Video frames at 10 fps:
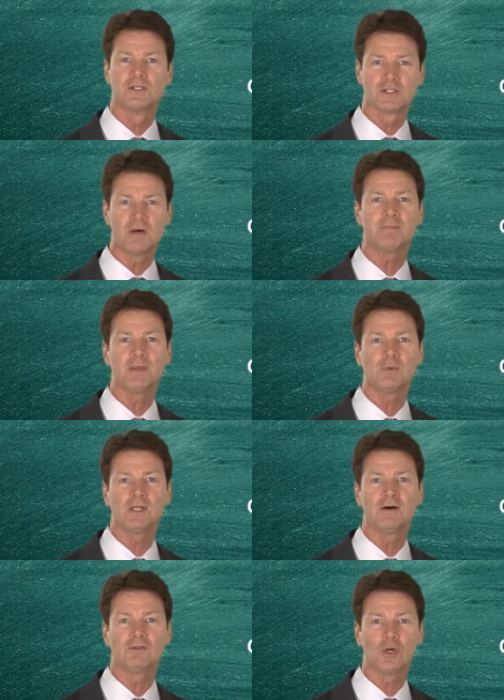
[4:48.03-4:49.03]
Some people
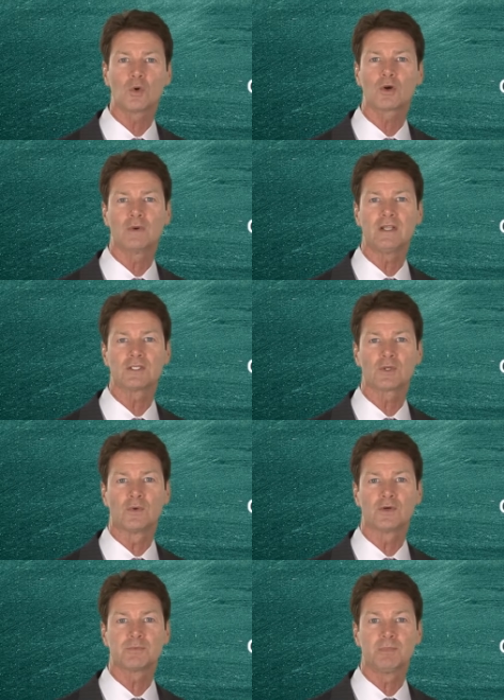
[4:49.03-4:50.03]
have lower credit
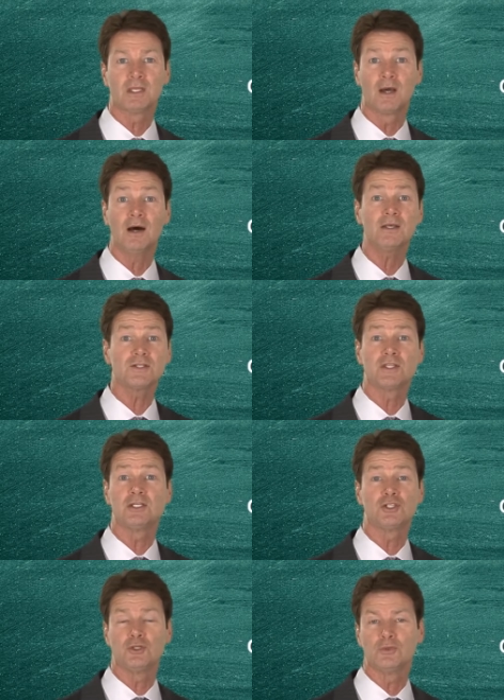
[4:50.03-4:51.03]
scores because
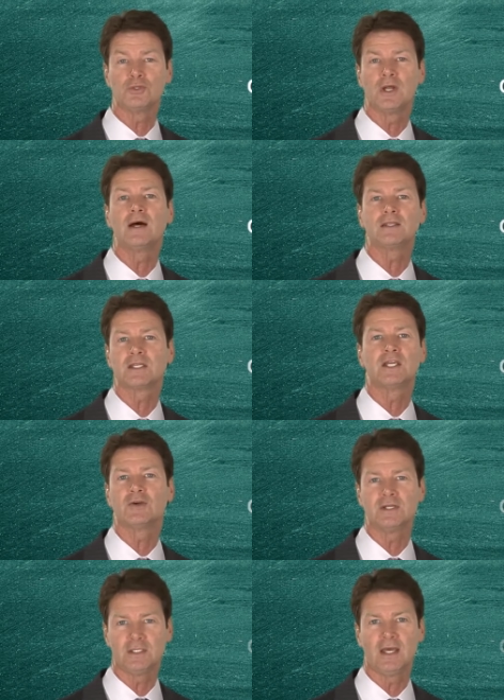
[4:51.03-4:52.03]
they choose not to
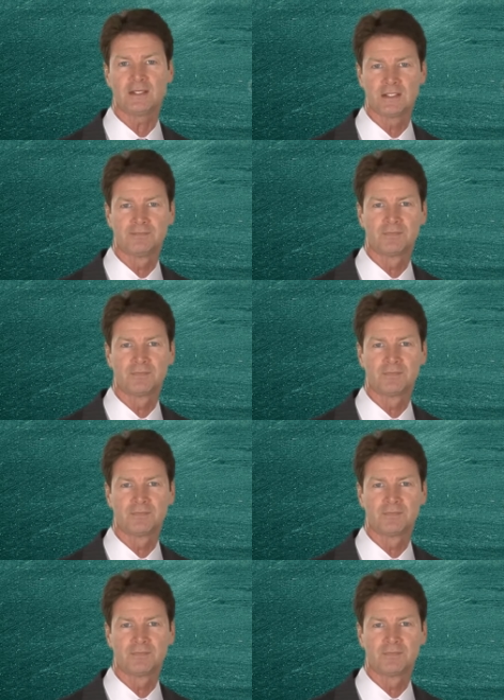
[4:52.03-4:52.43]
carry debt.